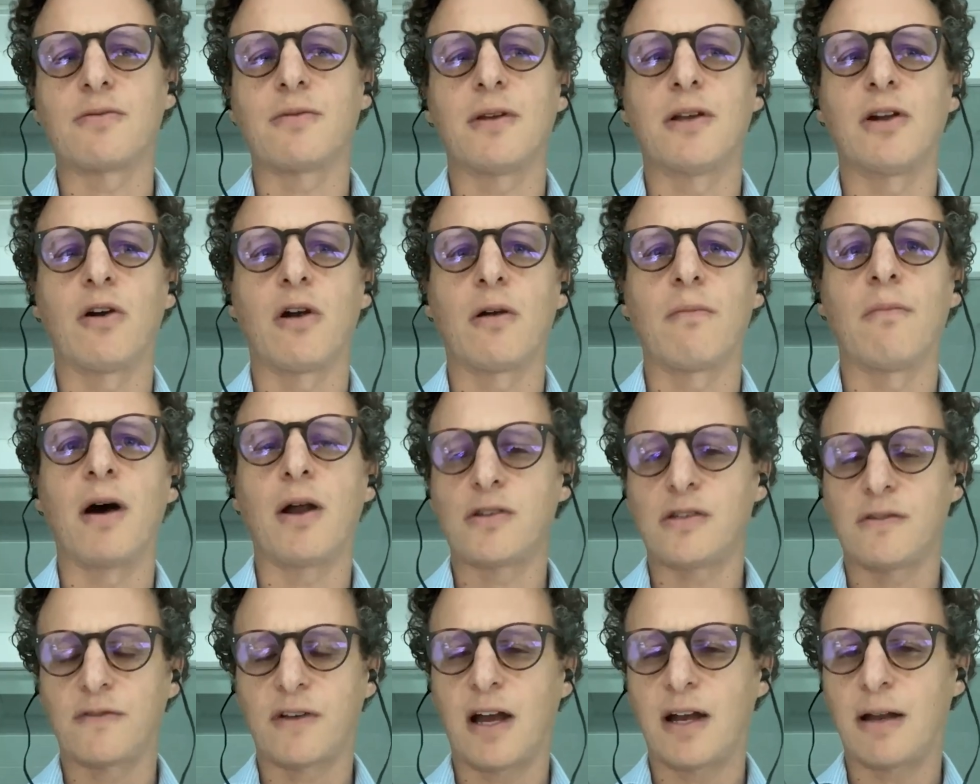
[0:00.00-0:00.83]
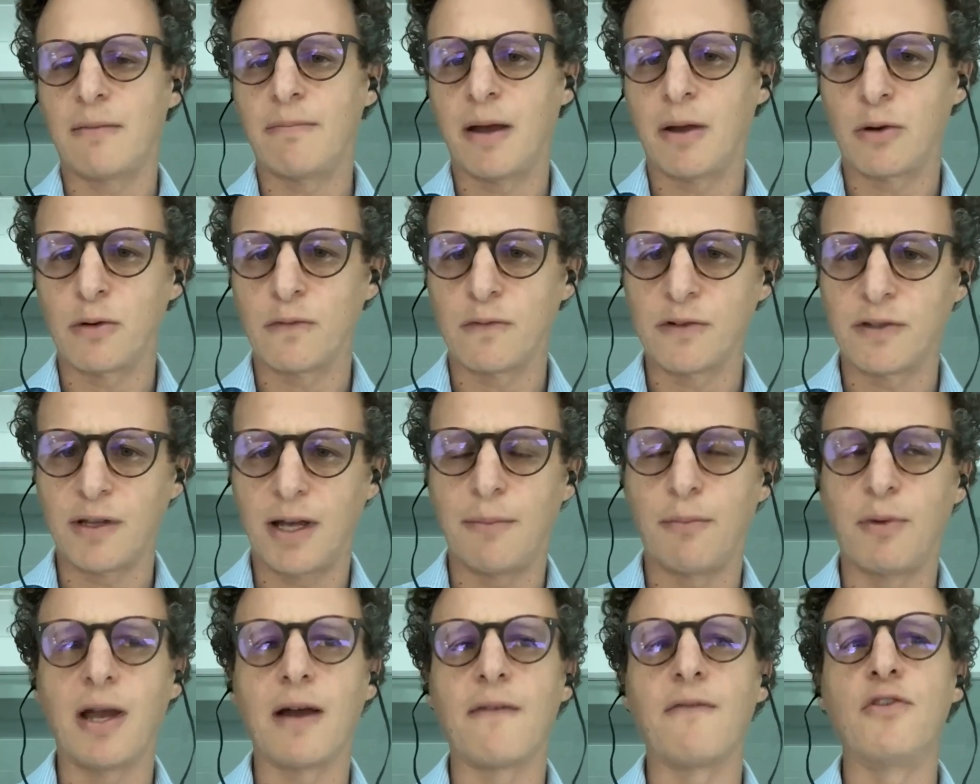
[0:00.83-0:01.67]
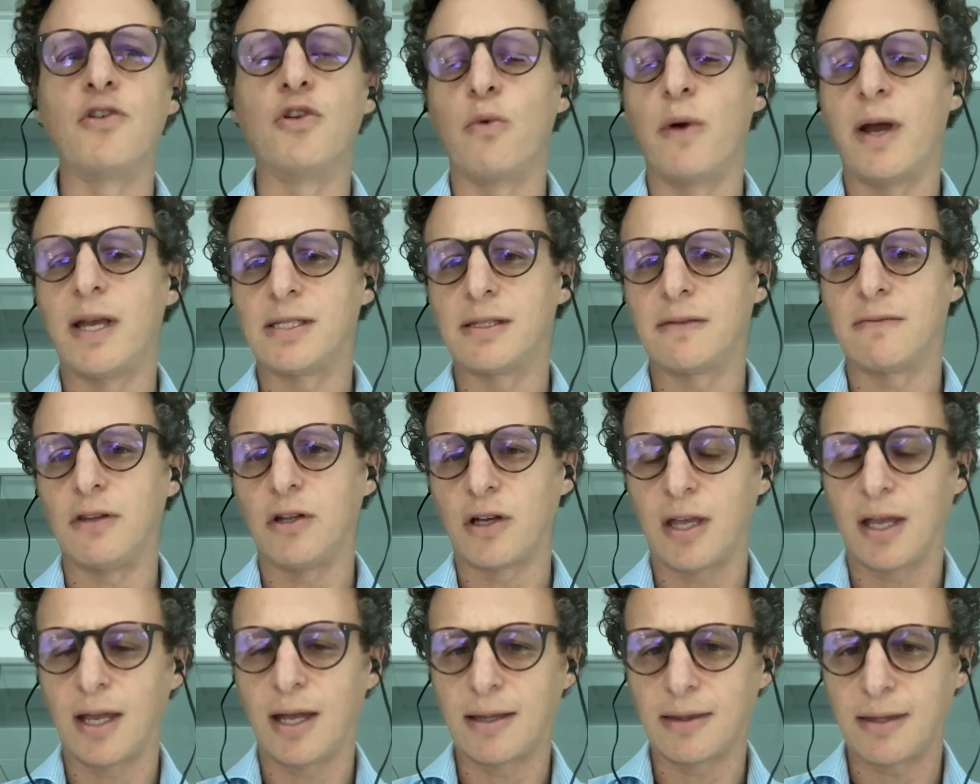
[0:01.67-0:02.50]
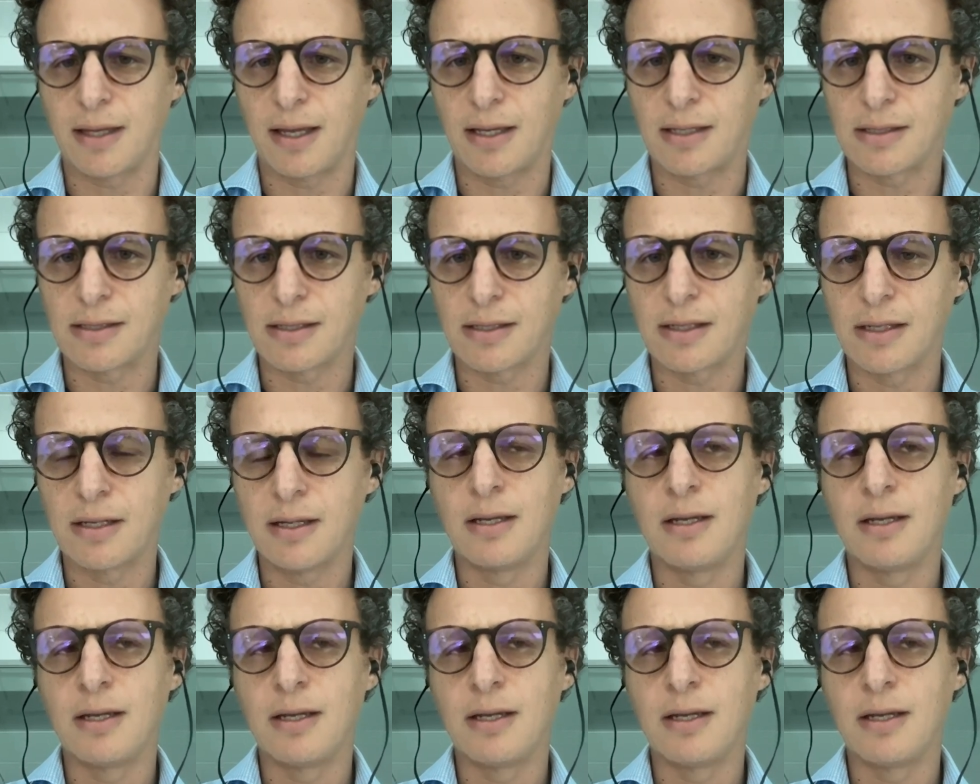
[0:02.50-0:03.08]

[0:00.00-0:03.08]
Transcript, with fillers: You know, our models have gotten better over time. We have new ways of looking at things.